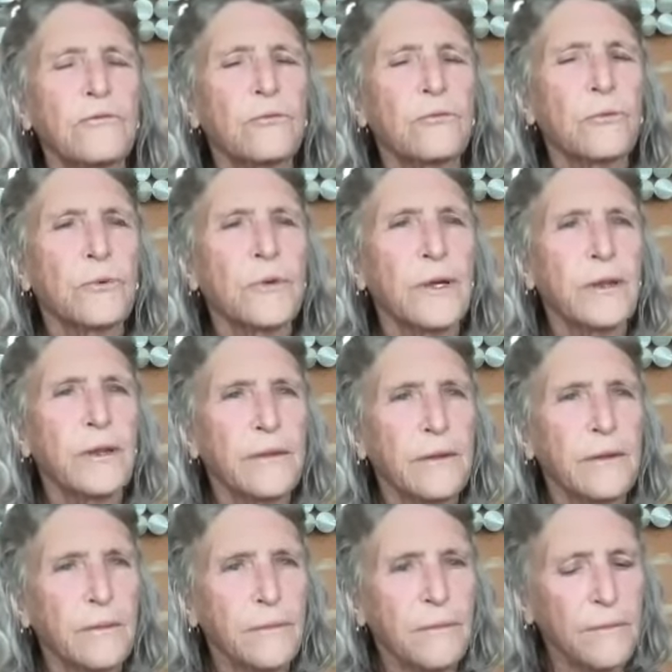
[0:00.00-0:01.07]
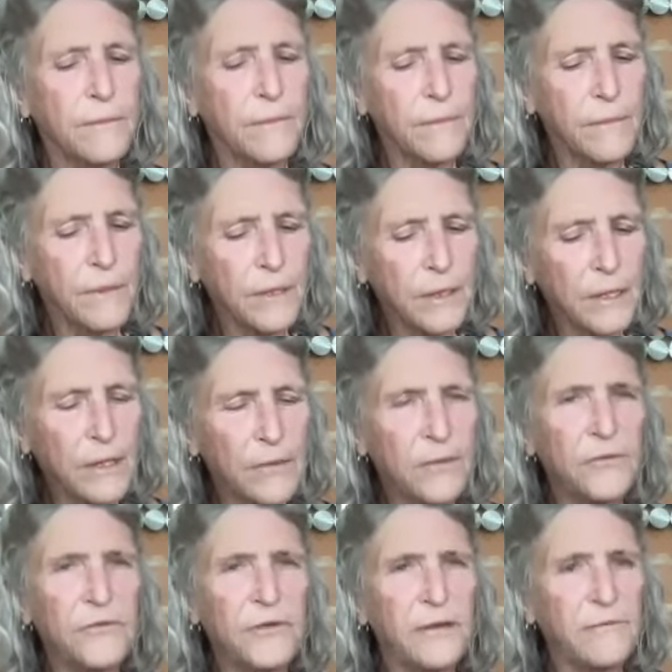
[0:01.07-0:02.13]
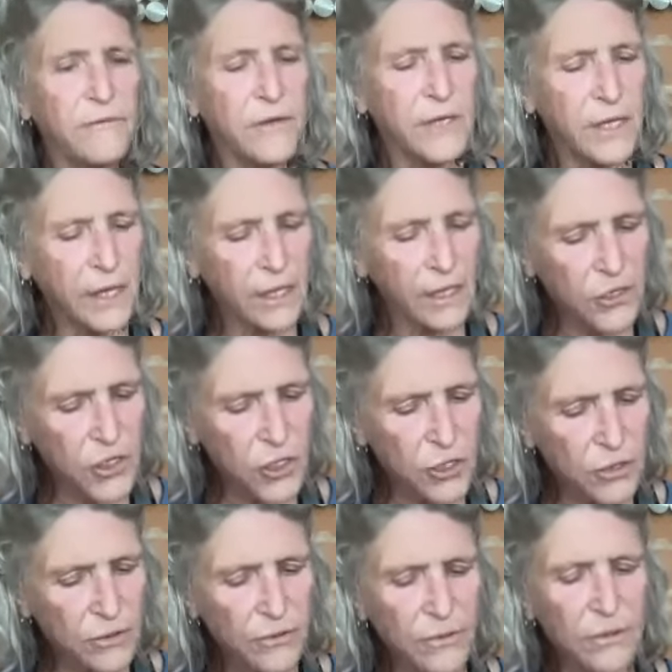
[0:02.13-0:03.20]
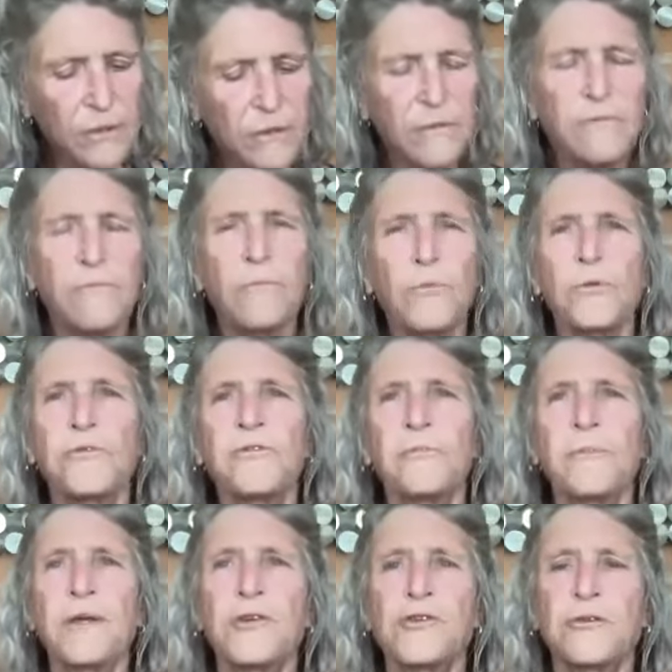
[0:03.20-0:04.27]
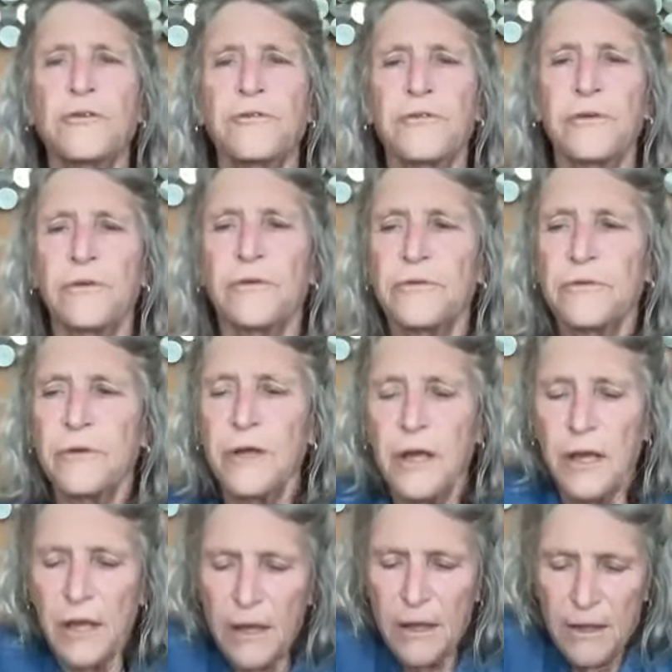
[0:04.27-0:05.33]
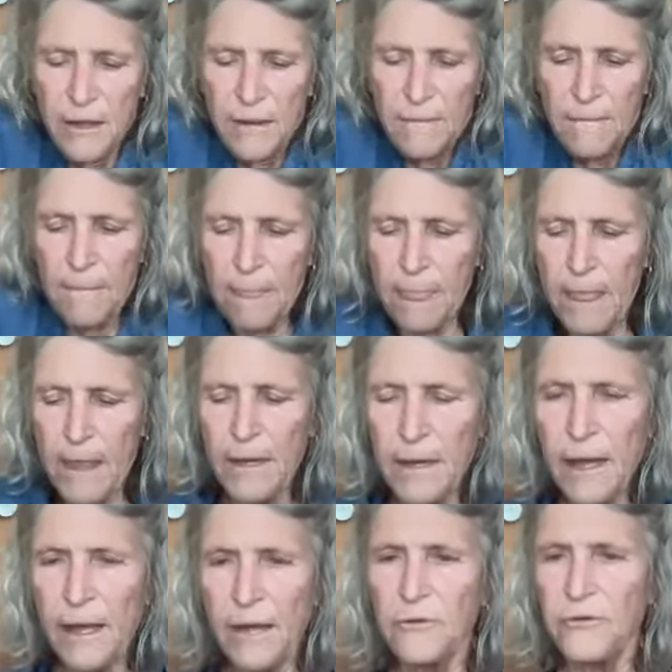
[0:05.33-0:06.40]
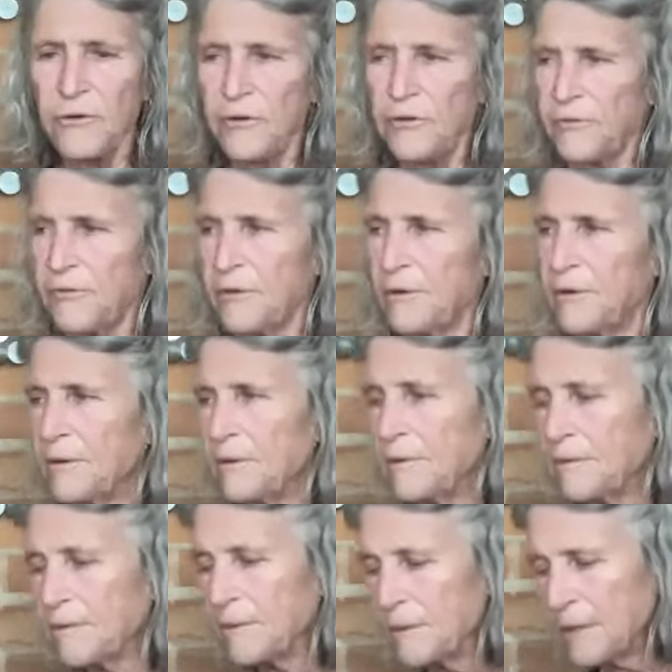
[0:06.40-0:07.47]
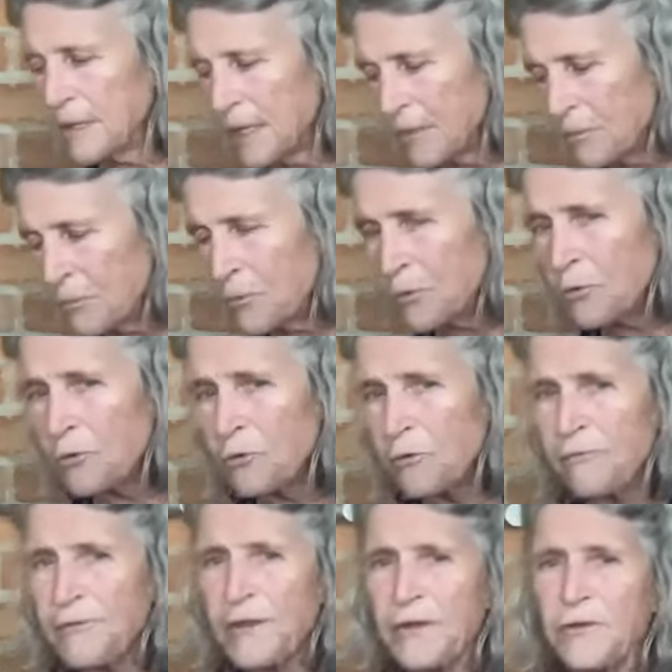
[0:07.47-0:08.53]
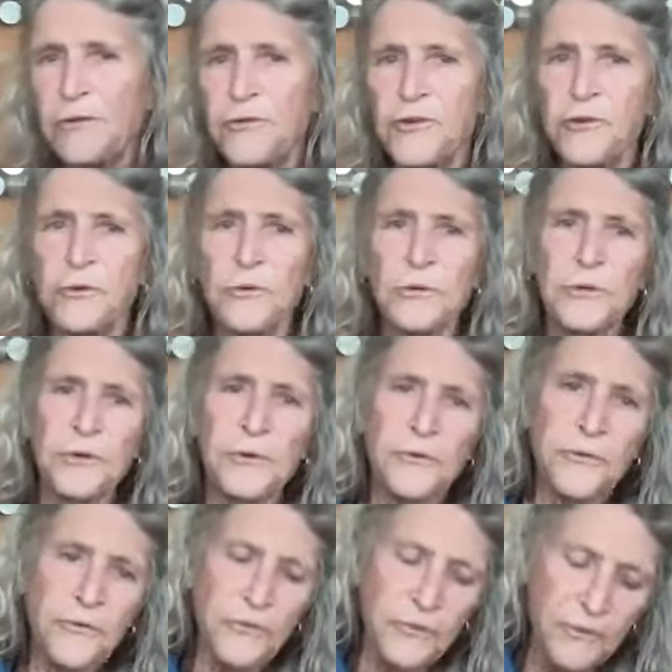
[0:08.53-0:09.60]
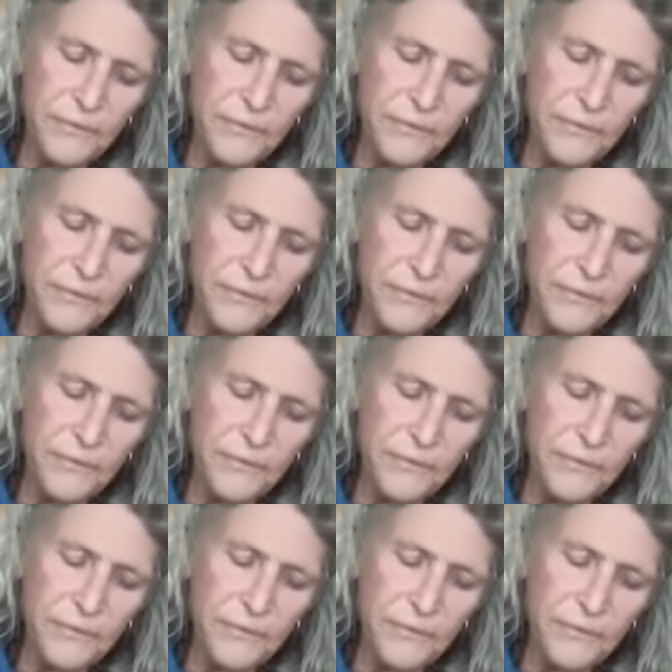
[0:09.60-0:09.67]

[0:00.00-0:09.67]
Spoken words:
rhythm and this invitation of more spaciousness. And now just, again, moving your shoulders.